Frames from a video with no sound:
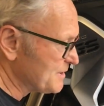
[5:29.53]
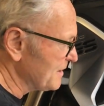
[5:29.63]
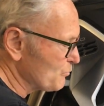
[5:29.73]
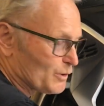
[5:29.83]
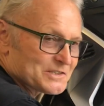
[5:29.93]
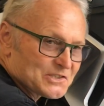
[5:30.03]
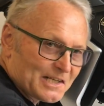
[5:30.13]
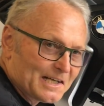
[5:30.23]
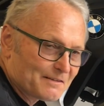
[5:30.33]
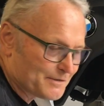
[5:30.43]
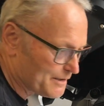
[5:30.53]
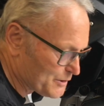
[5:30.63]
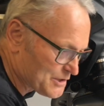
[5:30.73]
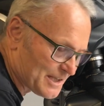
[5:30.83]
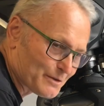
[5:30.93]
done one side, the other
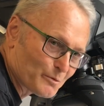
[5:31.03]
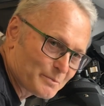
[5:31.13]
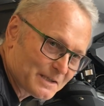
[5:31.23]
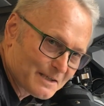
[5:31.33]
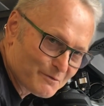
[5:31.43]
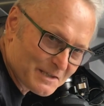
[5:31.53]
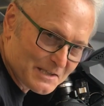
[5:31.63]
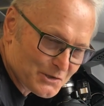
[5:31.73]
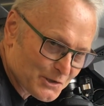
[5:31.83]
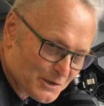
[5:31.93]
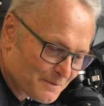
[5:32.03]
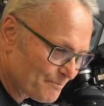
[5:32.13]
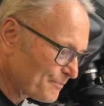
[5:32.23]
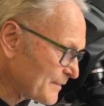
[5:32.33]
side will be even easier.